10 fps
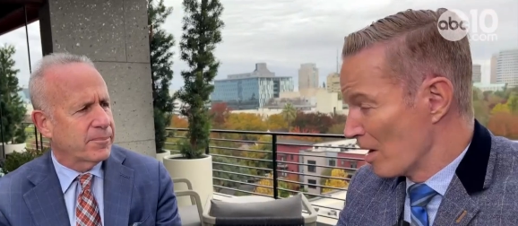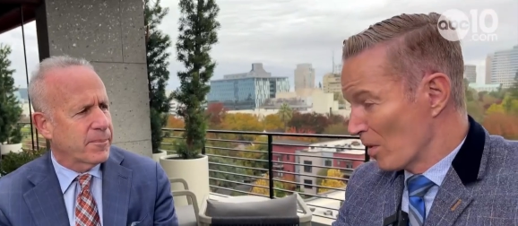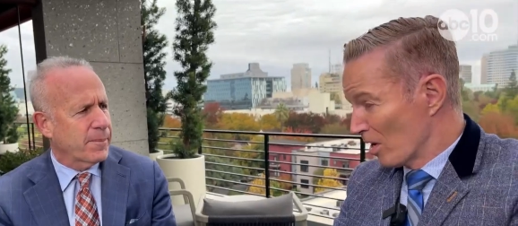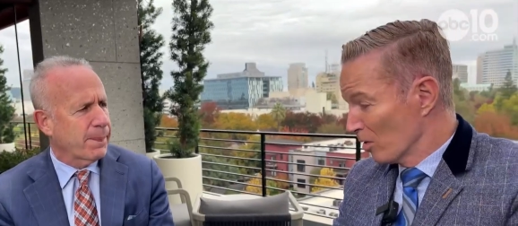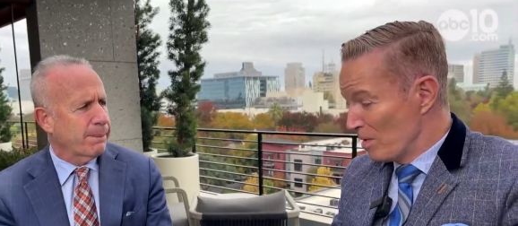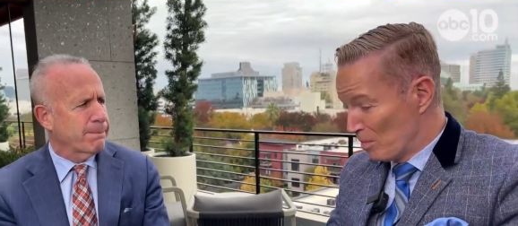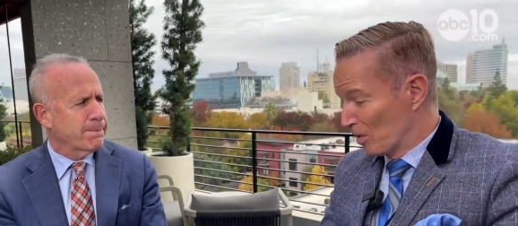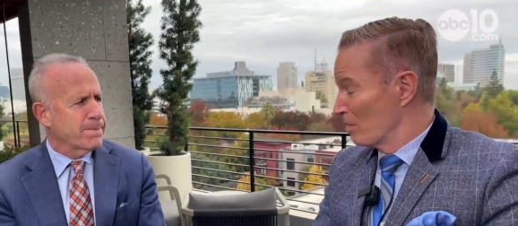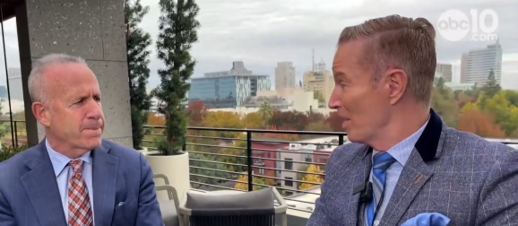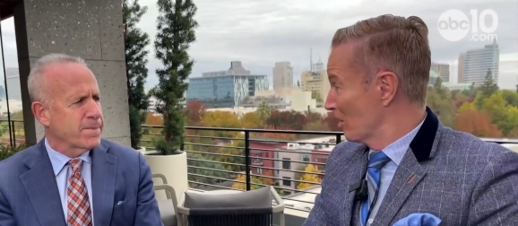Speaker 1: way other people
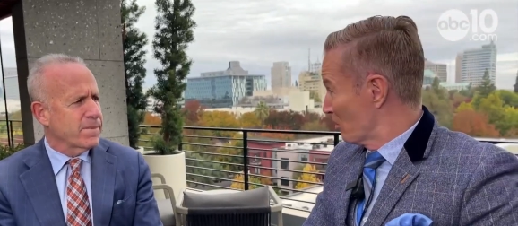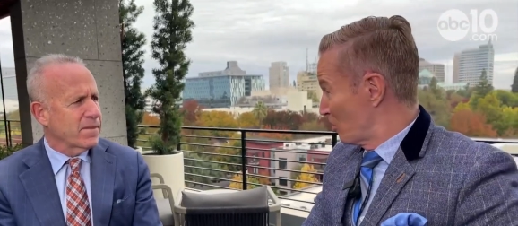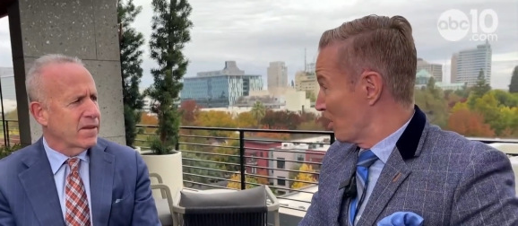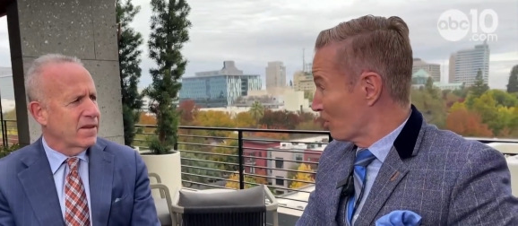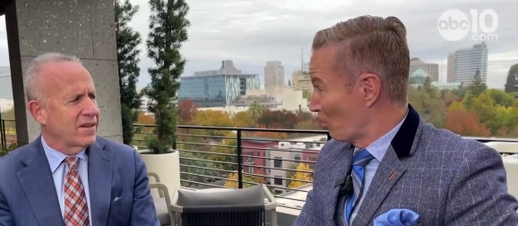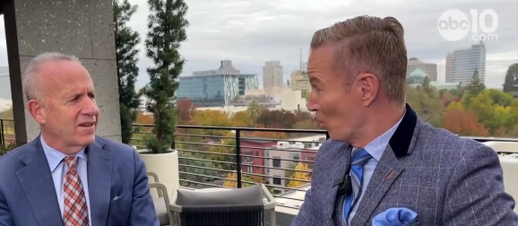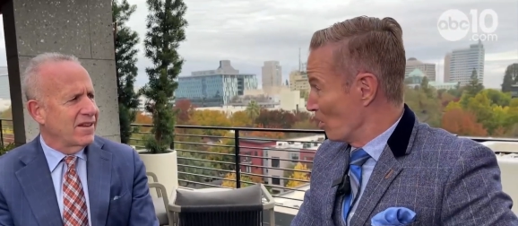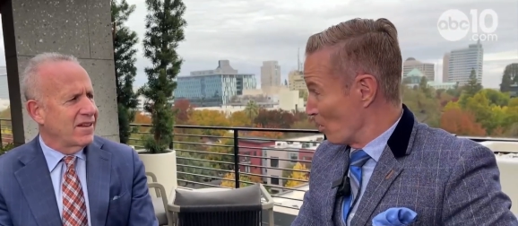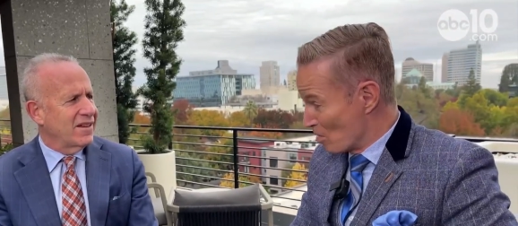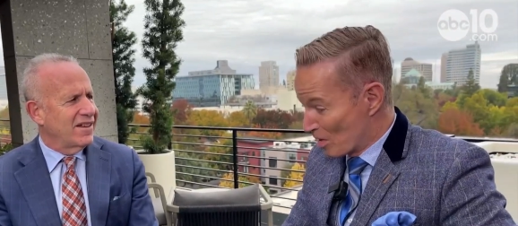can make the mistakes for
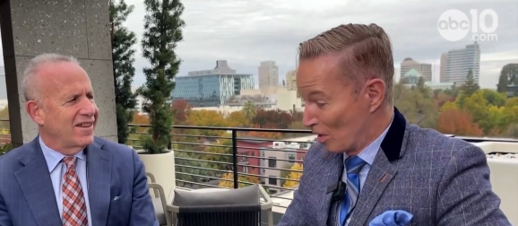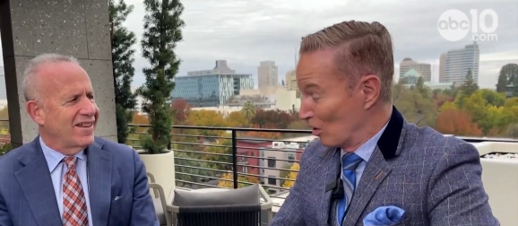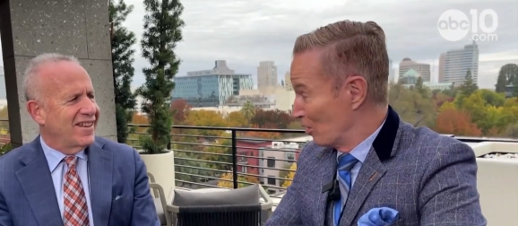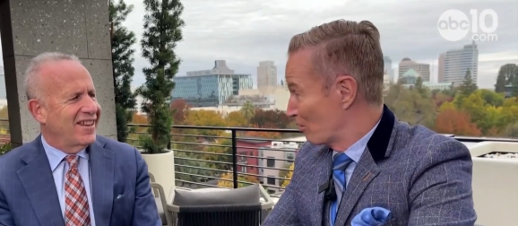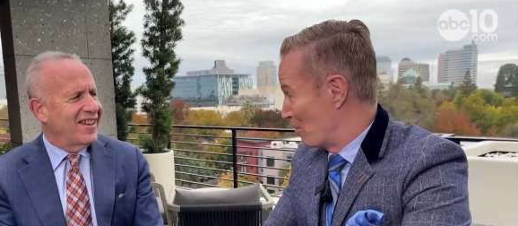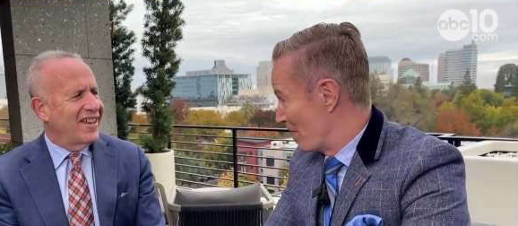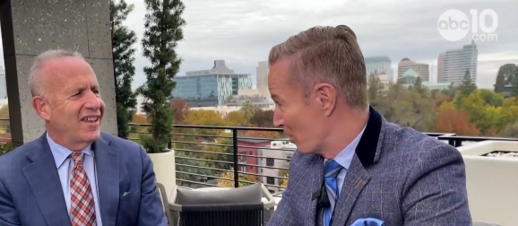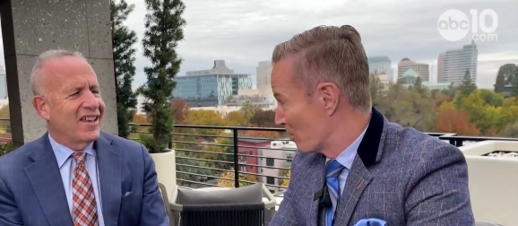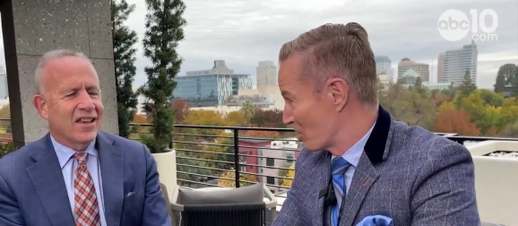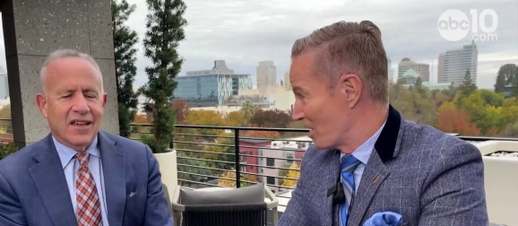you. You can learn from their
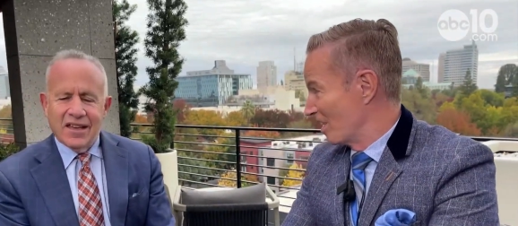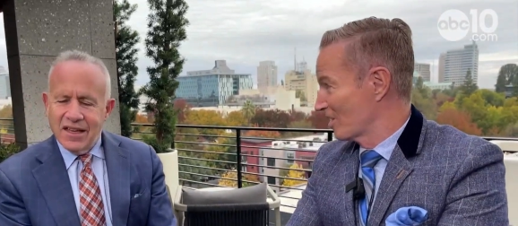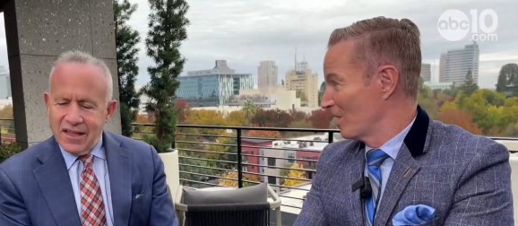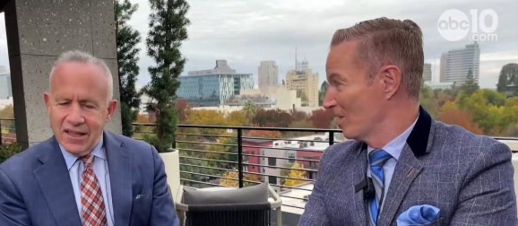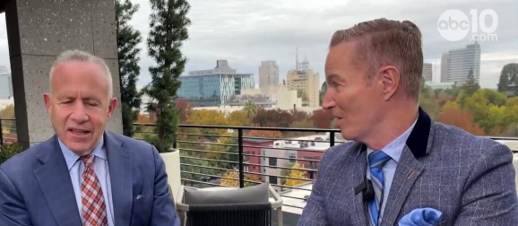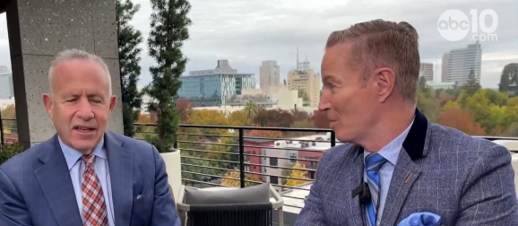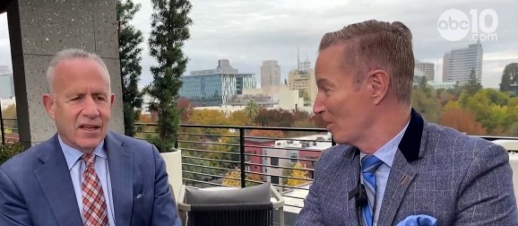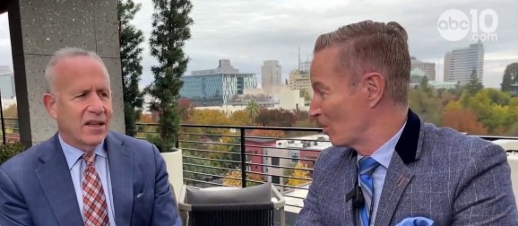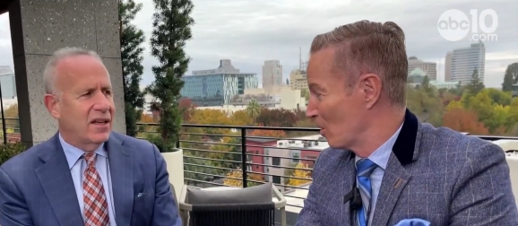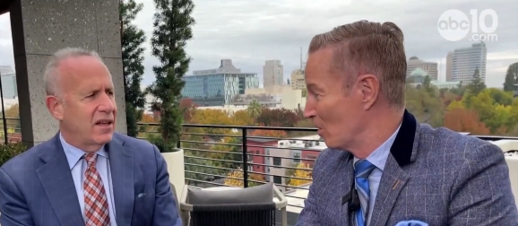mistakes it, rather than make
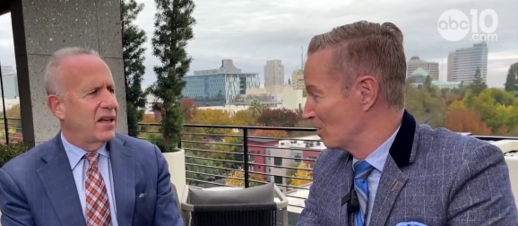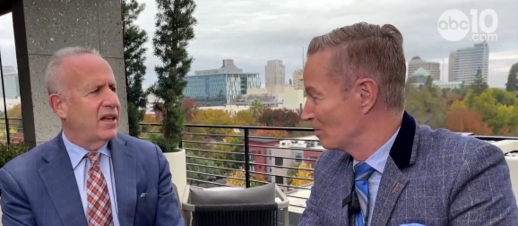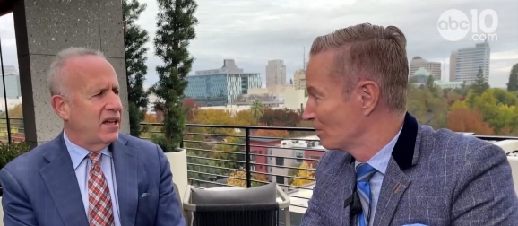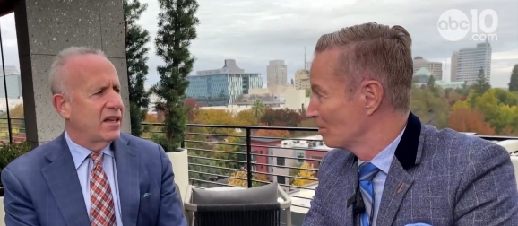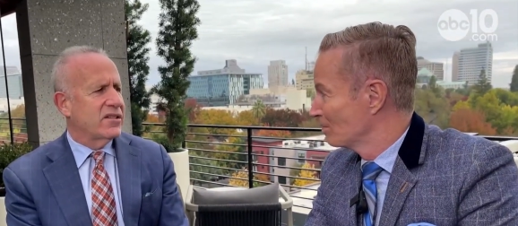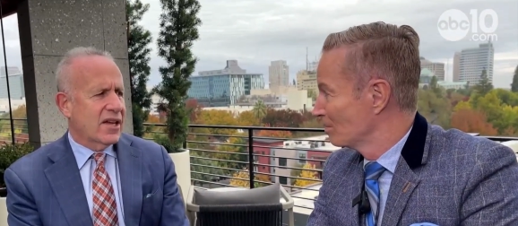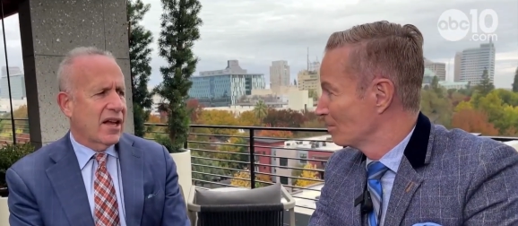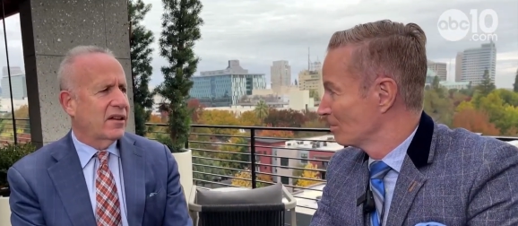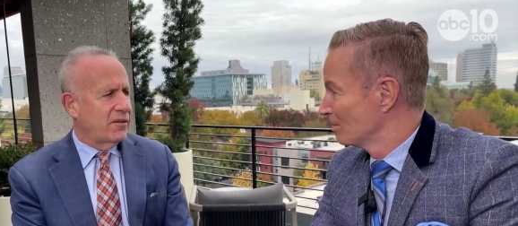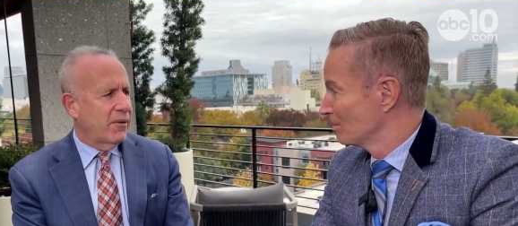your own.
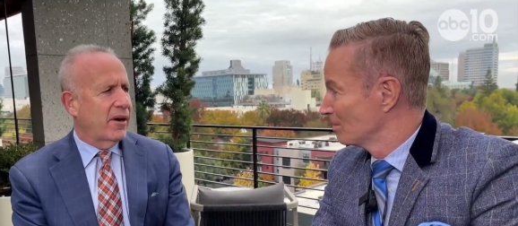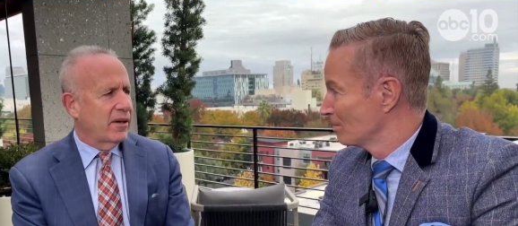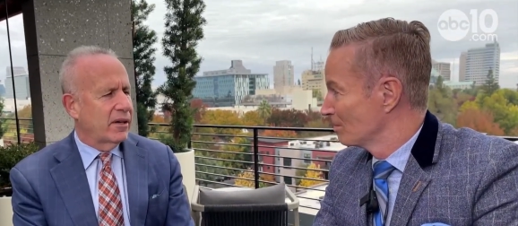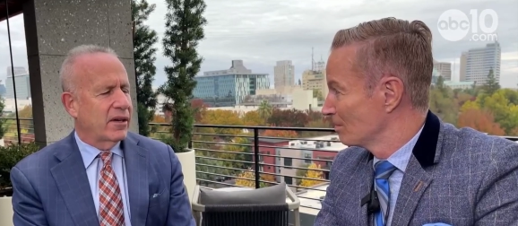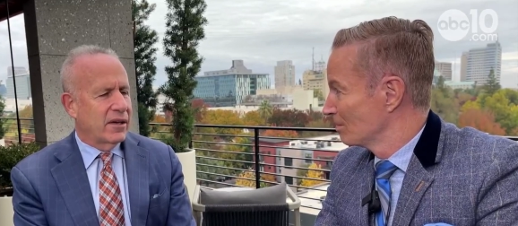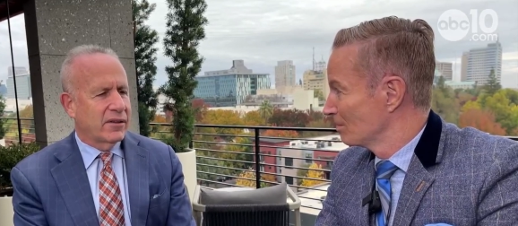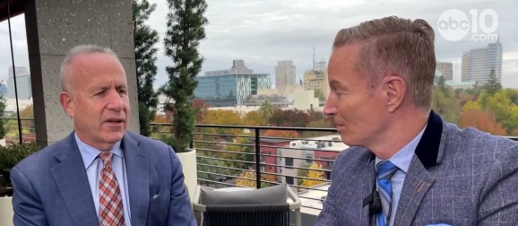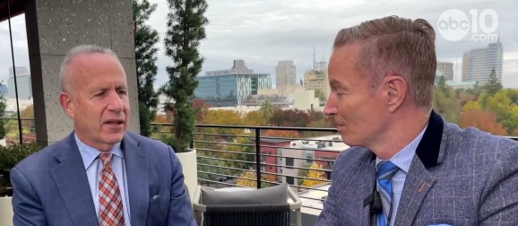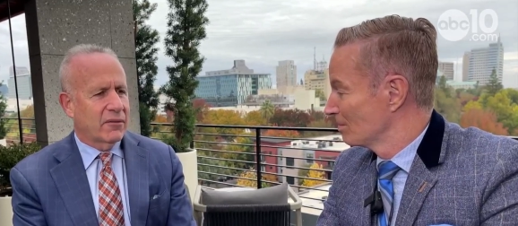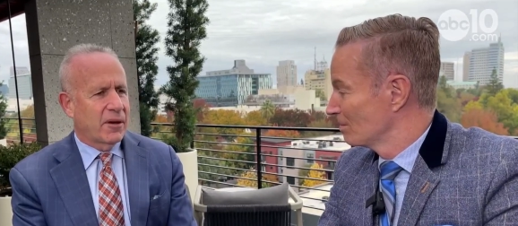
Speaker 2: exactly right.
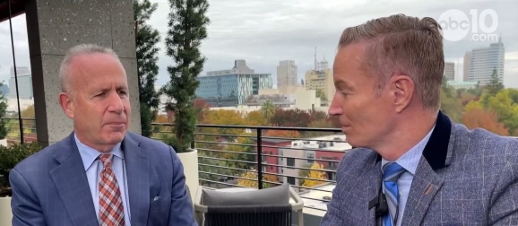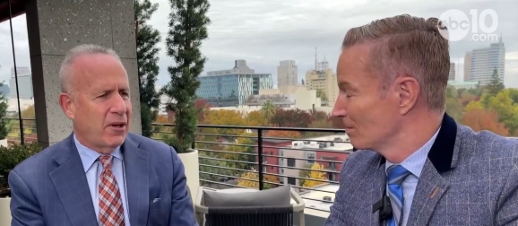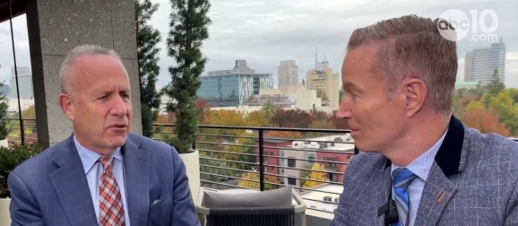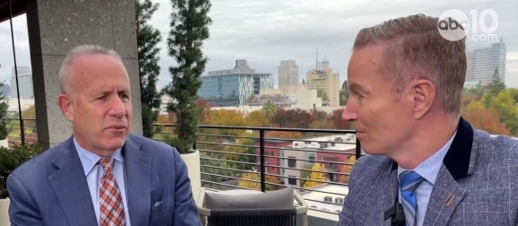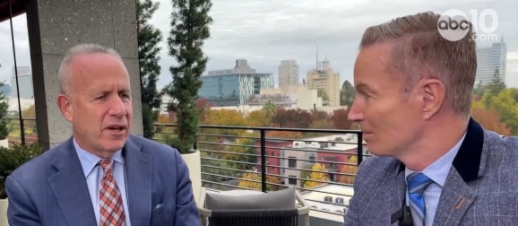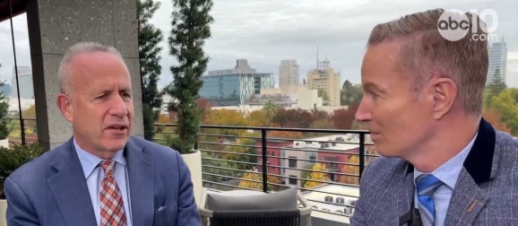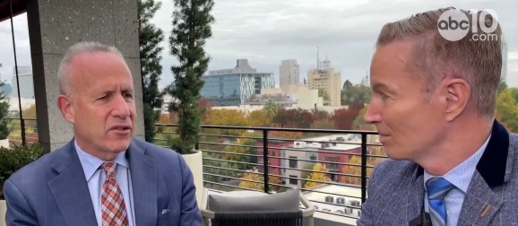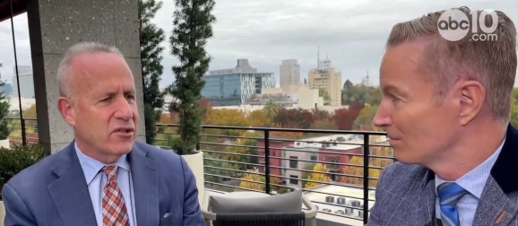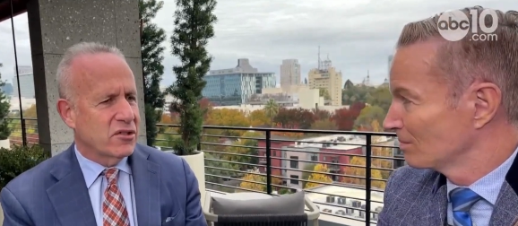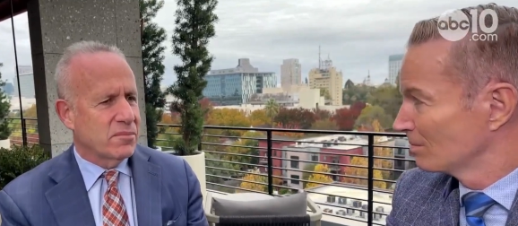Exactly right. Plus reading is just